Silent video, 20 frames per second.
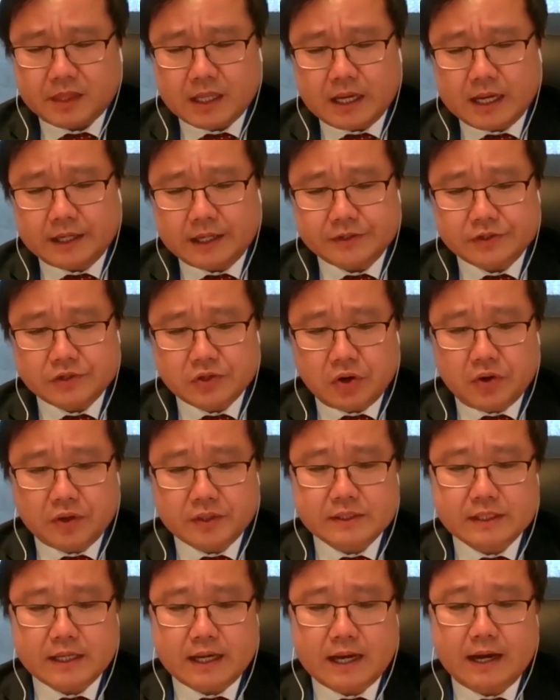
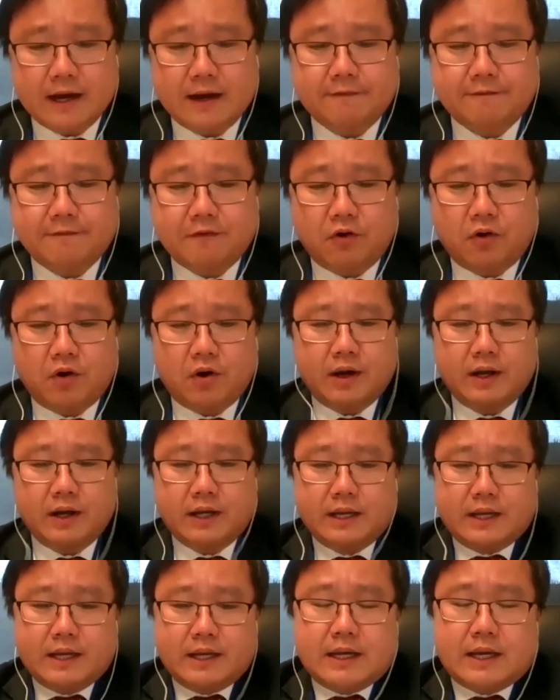resources for
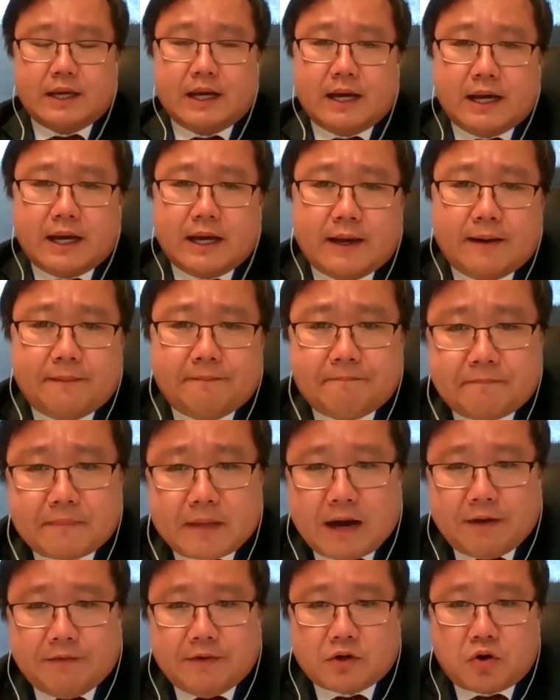
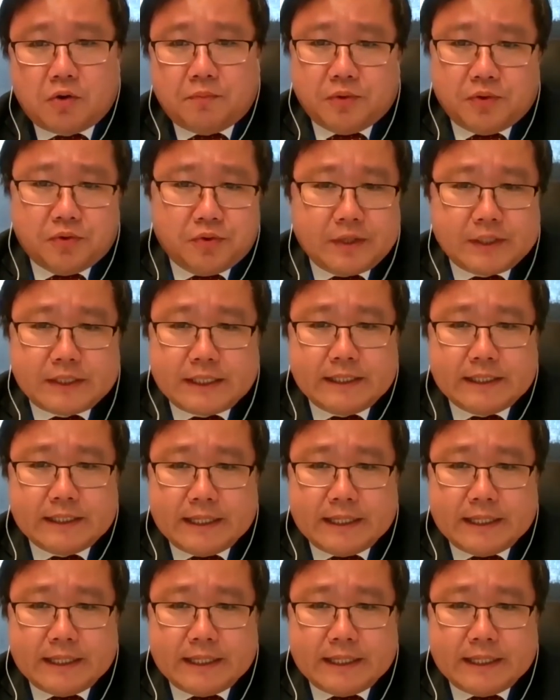our community.